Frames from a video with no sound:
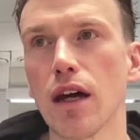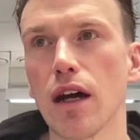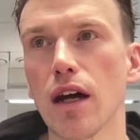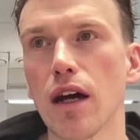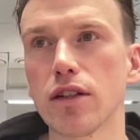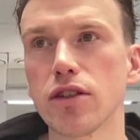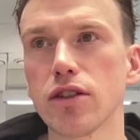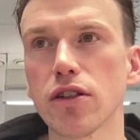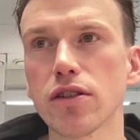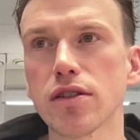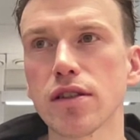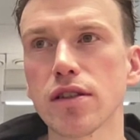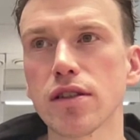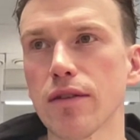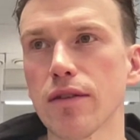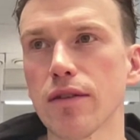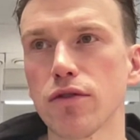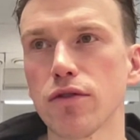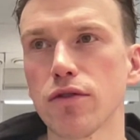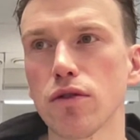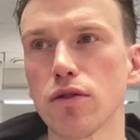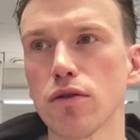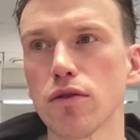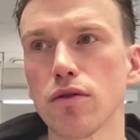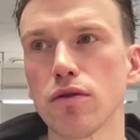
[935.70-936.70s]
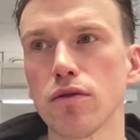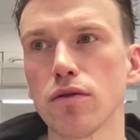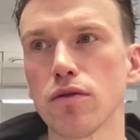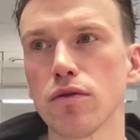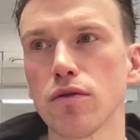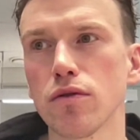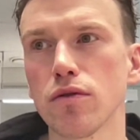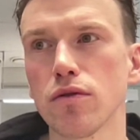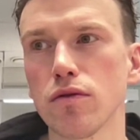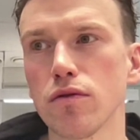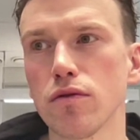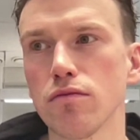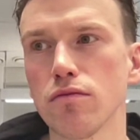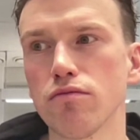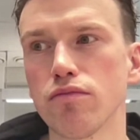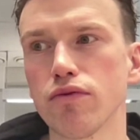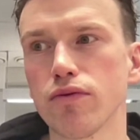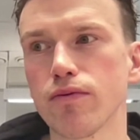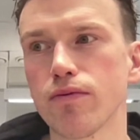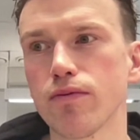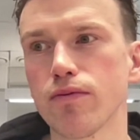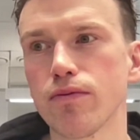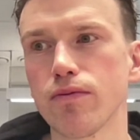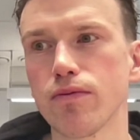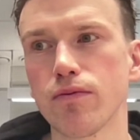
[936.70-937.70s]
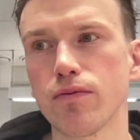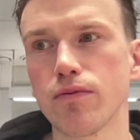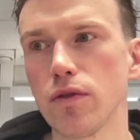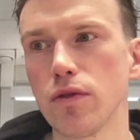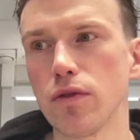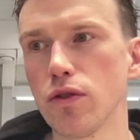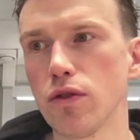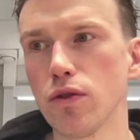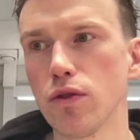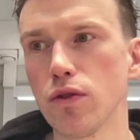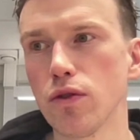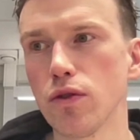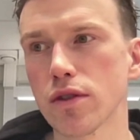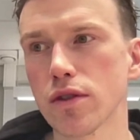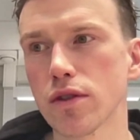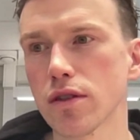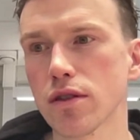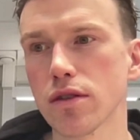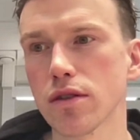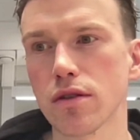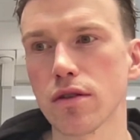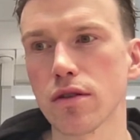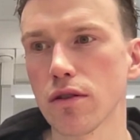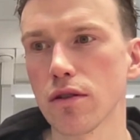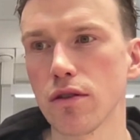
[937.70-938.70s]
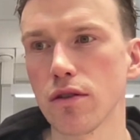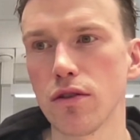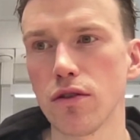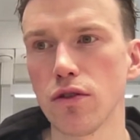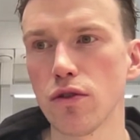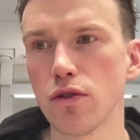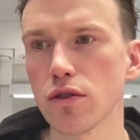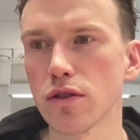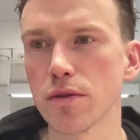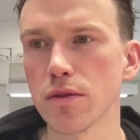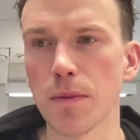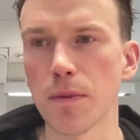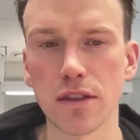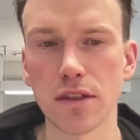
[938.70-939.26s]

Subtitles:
I just have to use